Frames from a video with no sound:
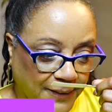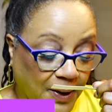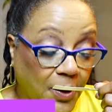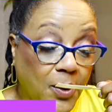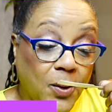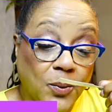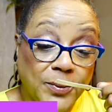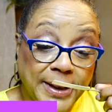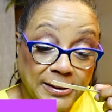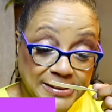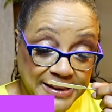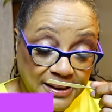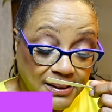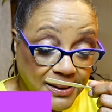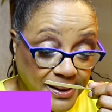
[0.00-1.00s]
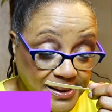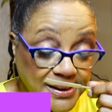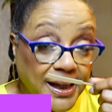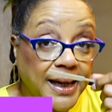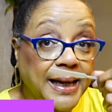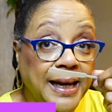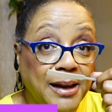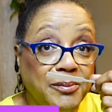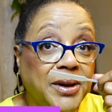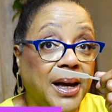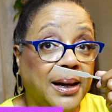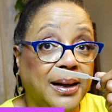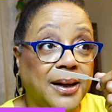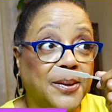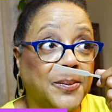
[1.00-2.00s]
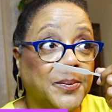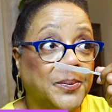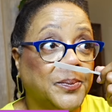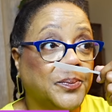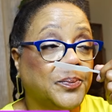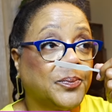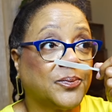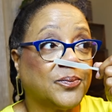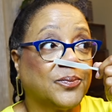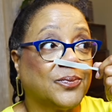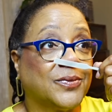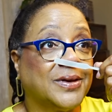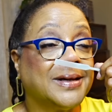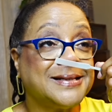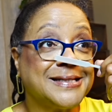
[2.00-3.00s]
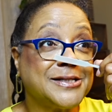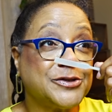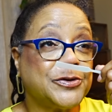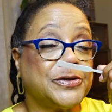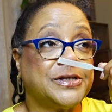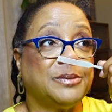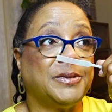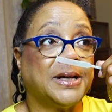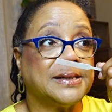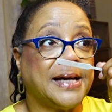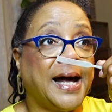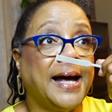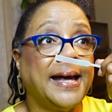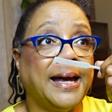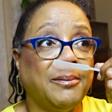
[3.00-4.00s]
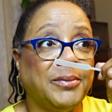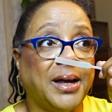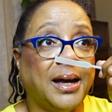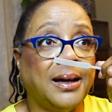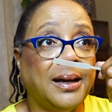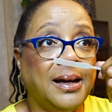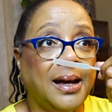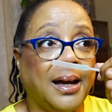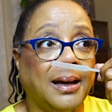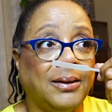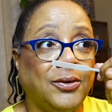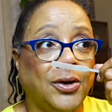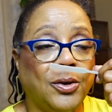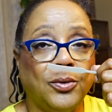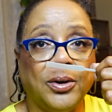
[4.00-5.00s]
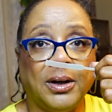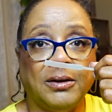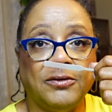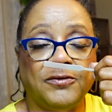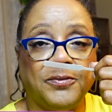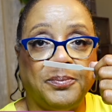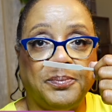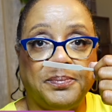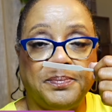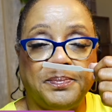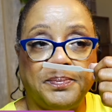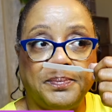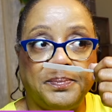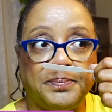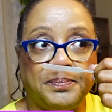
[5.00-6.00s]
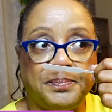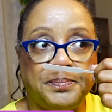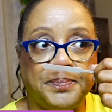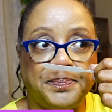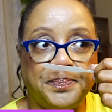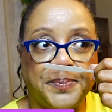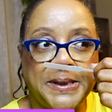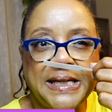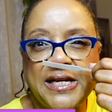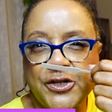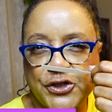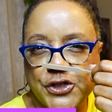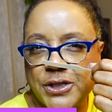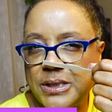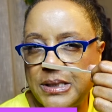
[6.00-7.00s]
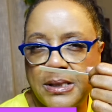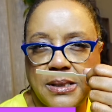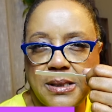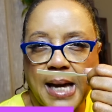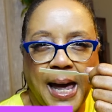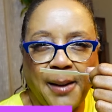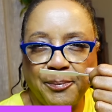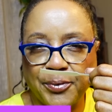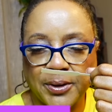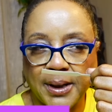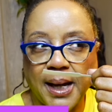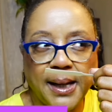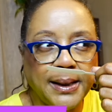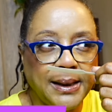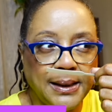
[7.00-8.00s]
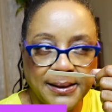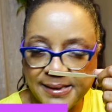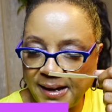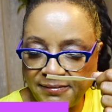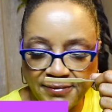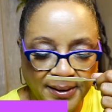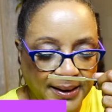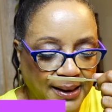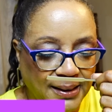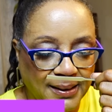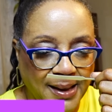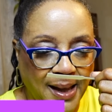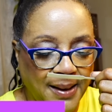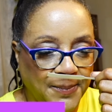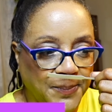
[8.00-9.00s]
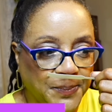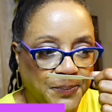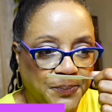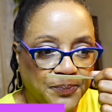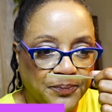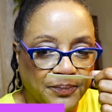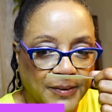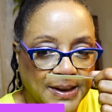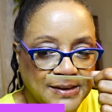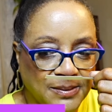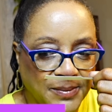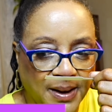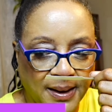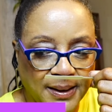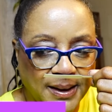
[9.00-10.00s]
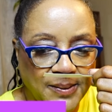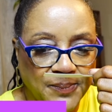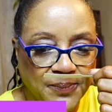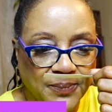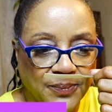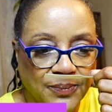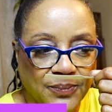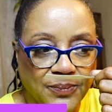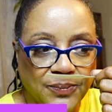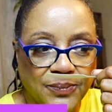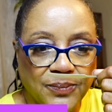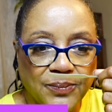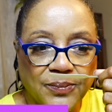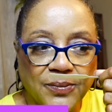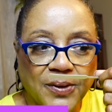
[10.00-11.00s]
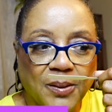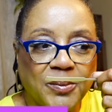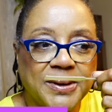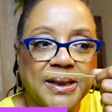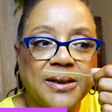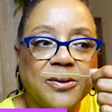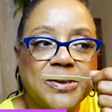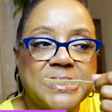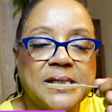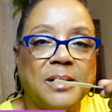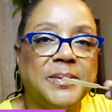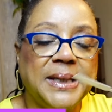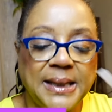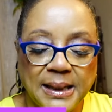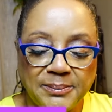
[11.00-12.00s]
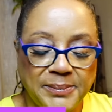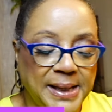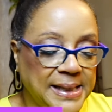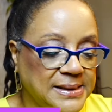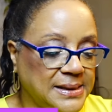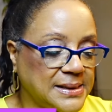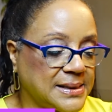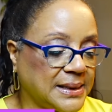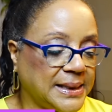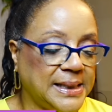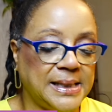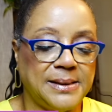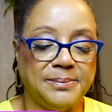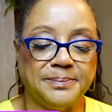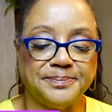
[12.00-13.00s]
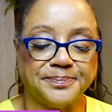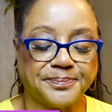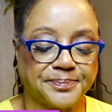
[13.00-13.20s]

Oh, now see this, I am getting, this is interesting because I am getting a note of peachy, apricot-y, definitely getting that, some honey. But then there's something that makes this lean